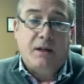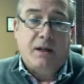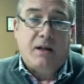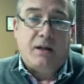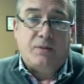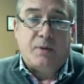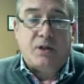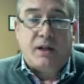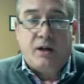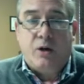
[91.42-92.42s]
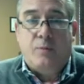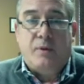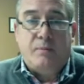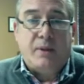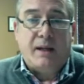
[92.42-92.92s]
especially in
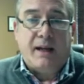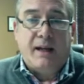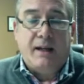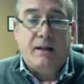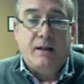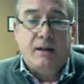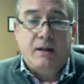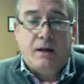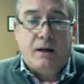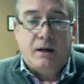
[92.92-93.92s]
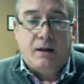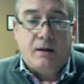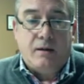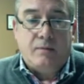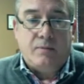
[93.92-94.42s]
open plan,
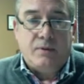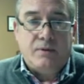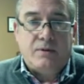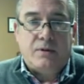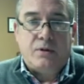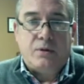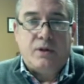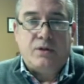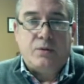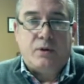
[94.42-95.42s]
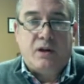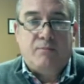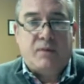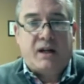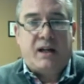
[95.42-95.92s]
situation where you
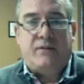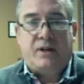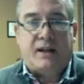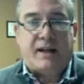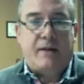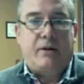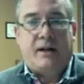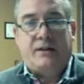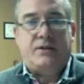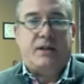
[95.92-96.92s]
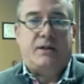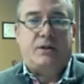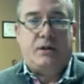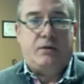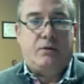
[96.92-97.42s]
might have an accounting
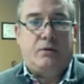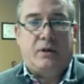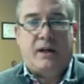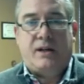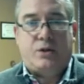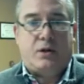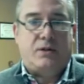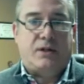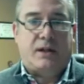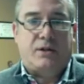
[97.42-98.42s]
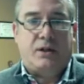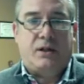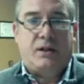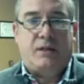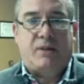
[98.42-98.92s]
section or an HR
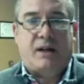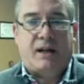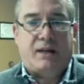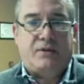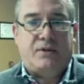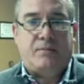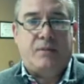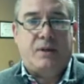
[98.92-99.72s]
section that might have some